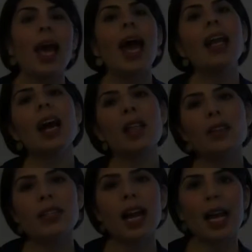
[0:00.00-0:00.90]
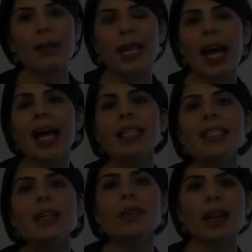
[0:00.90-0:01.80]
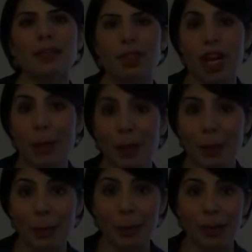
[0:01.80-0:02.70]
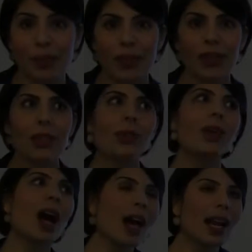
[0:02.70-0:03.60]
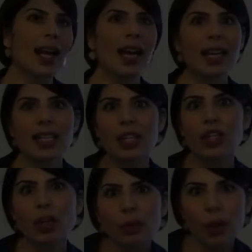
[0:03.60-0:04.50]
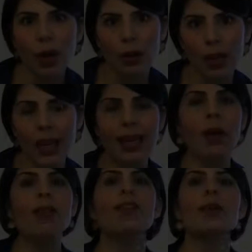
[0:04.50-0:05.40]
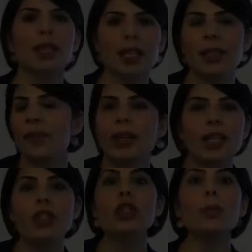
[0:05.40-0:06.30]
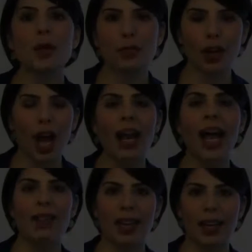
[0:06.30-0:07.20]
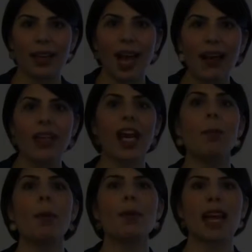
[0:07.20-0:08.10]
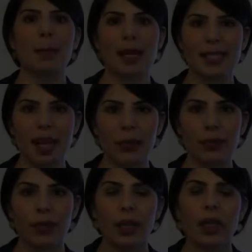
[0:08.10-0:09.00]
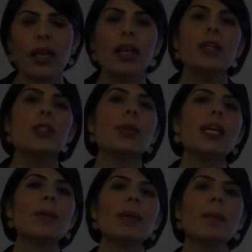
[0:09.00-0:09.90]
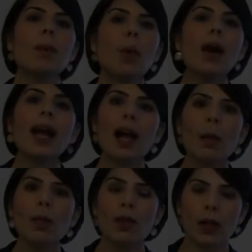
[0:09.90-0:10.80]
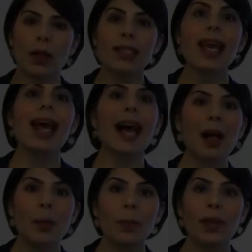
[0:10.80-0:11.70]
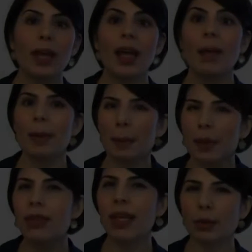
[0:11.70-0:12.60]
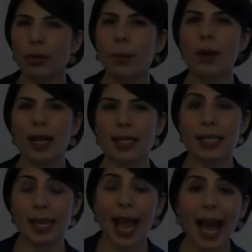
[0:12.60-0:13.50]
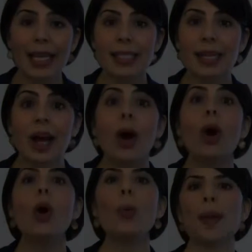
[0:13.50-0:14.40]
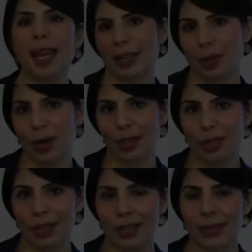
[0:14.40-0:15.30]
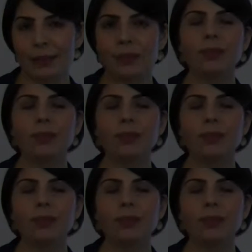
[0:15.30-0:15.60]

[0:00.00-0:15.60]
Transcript: And other times it has the effect of shaming people. So God, I guess I should have thought of that. Now I feel really, really stupid for not having come up with that myself. So it can be more helpful to help people think through the process and ask open-ended questions.